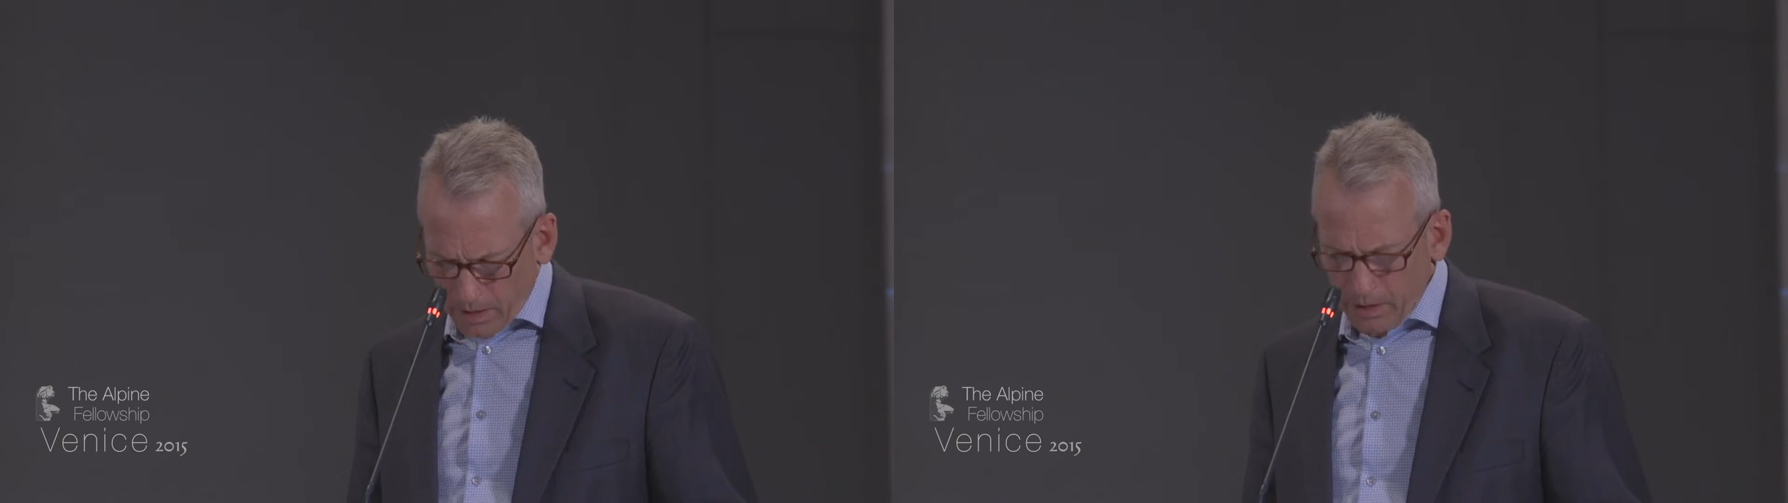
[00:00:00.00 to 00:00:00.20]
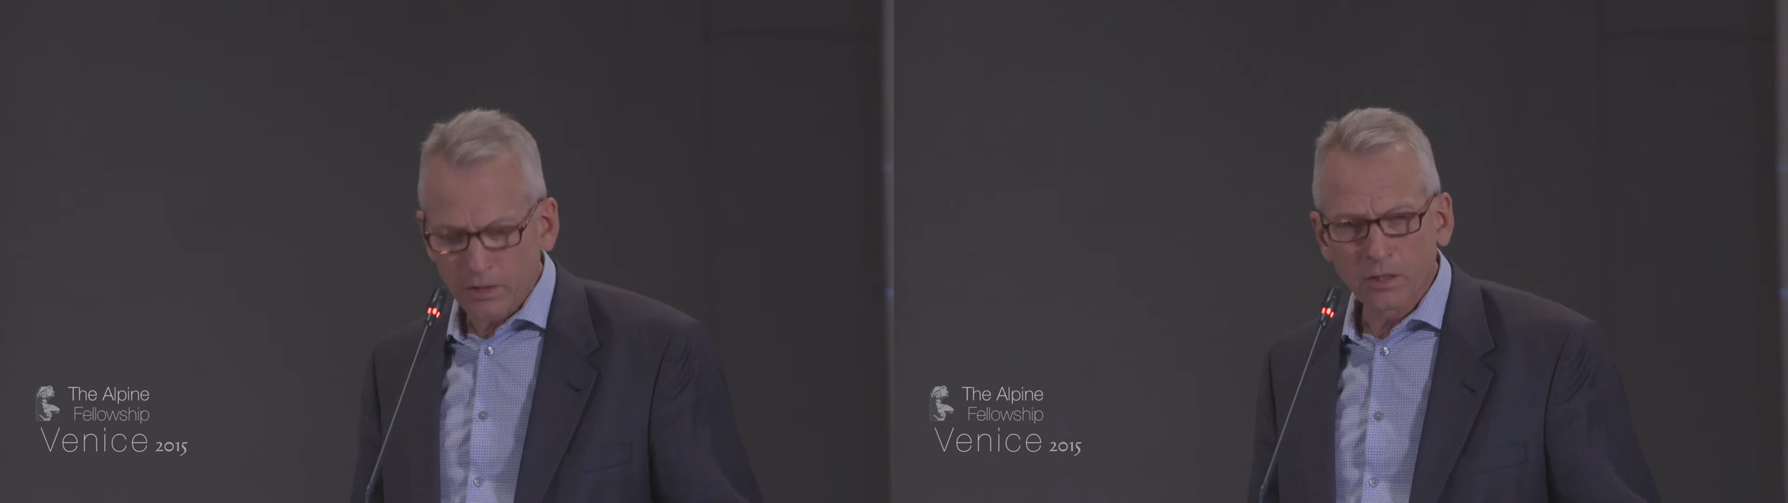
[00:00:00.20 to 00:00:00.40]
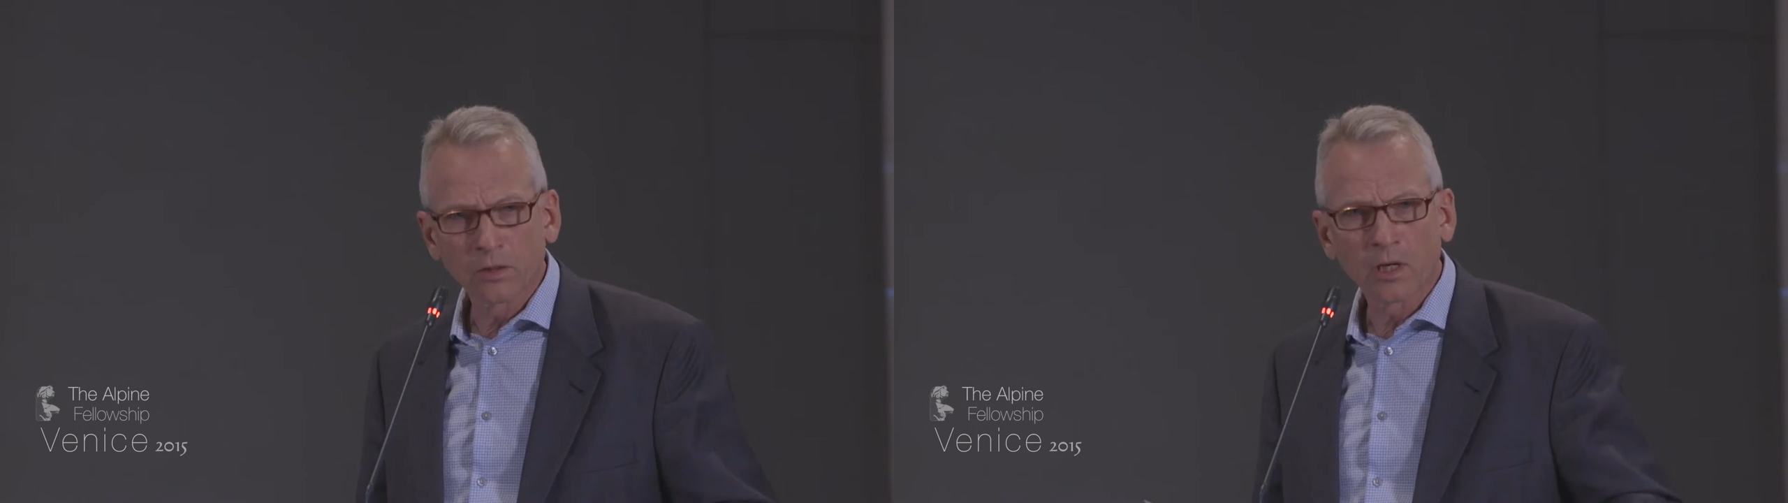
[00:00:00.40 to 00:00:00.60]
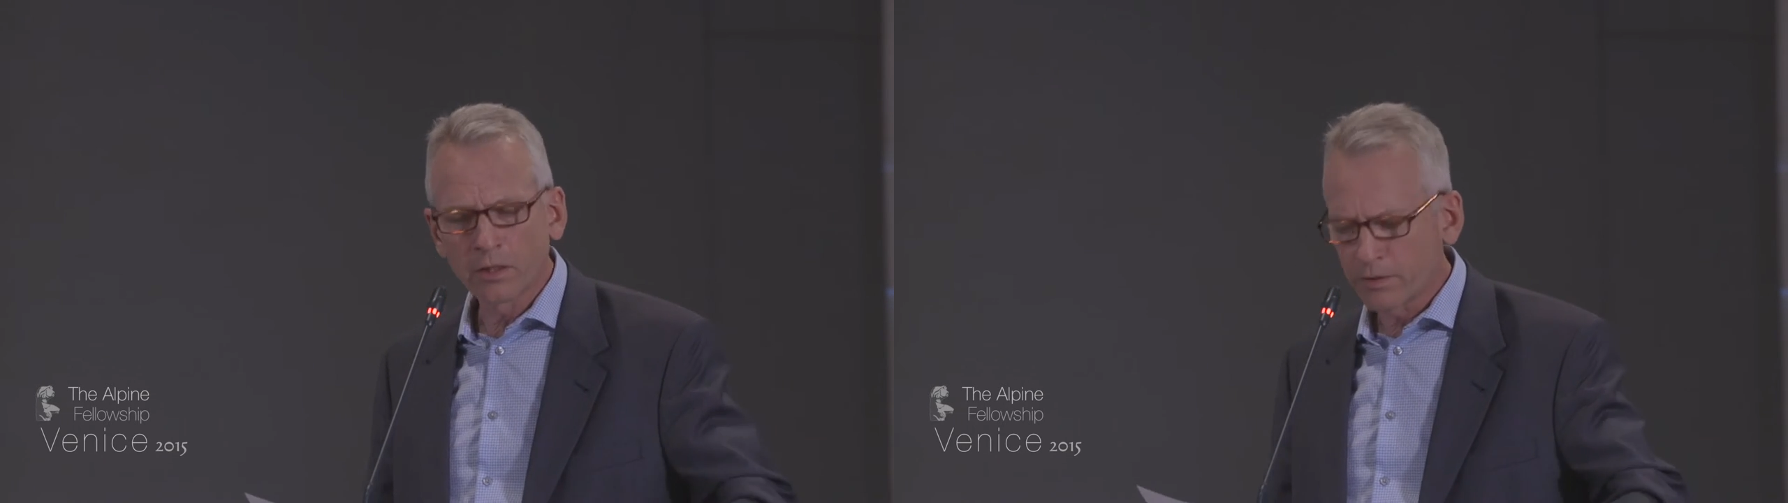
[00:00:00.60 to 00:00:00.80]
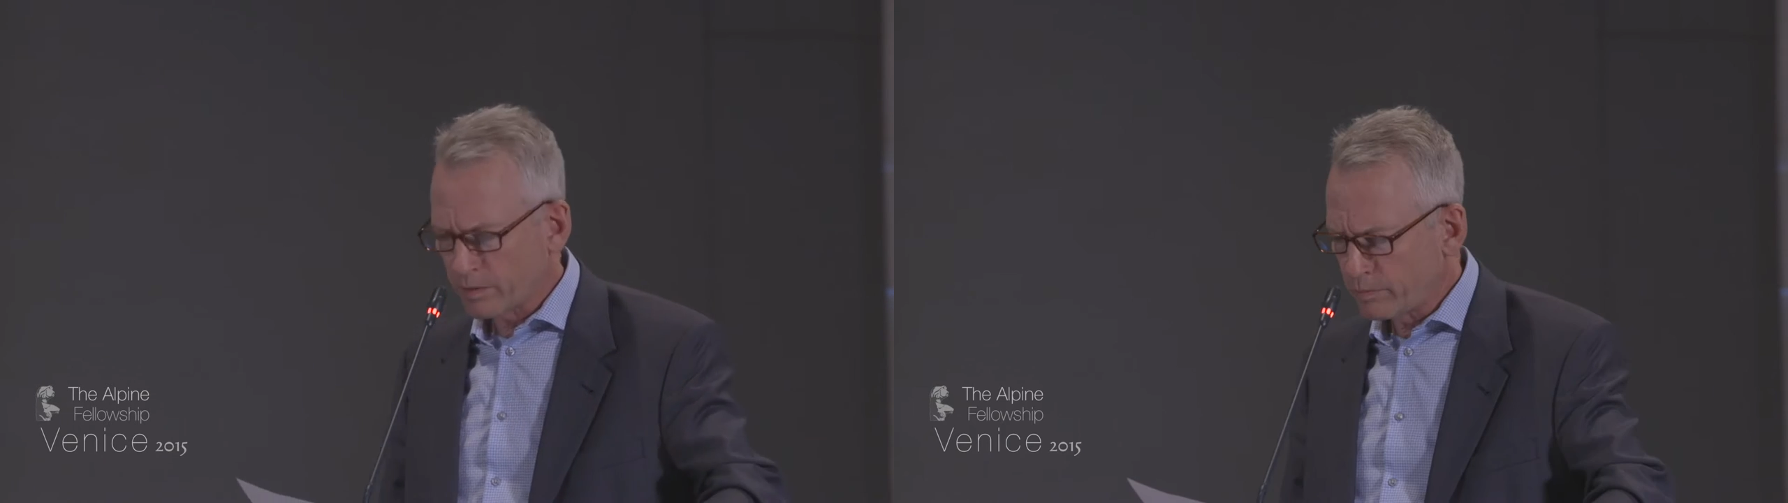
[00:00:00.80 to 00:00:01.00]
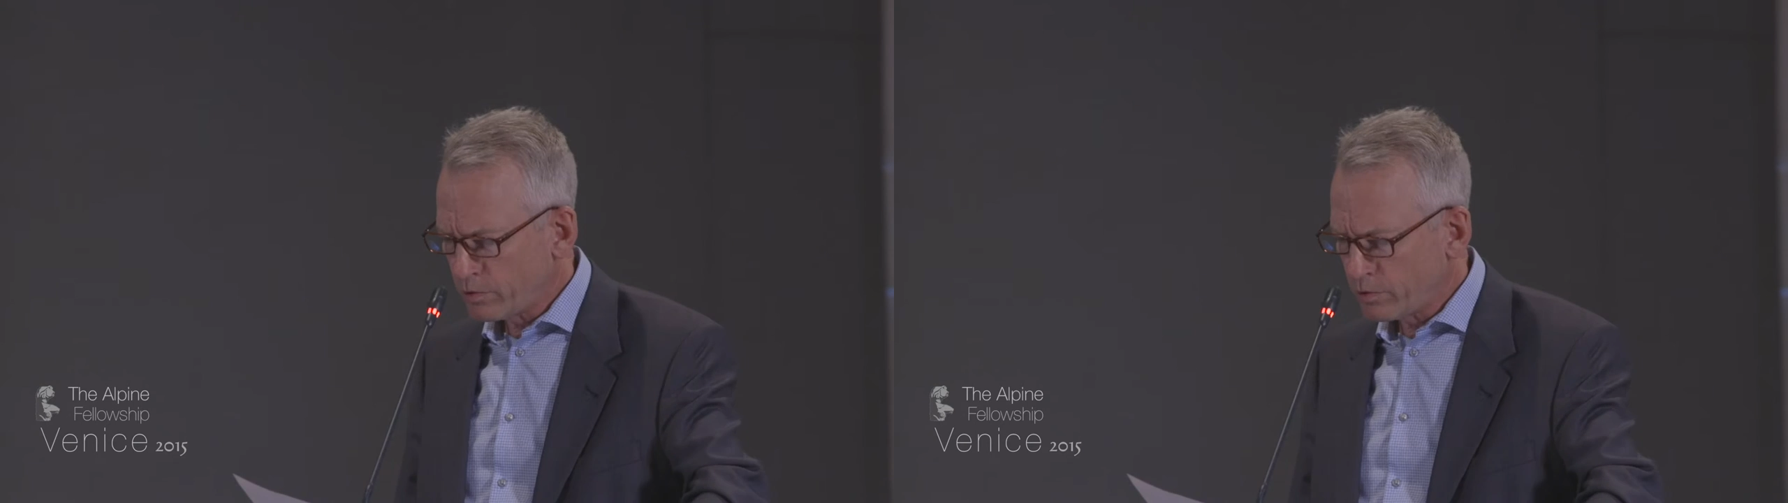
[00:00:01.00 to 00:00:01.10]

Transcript: He is no longer the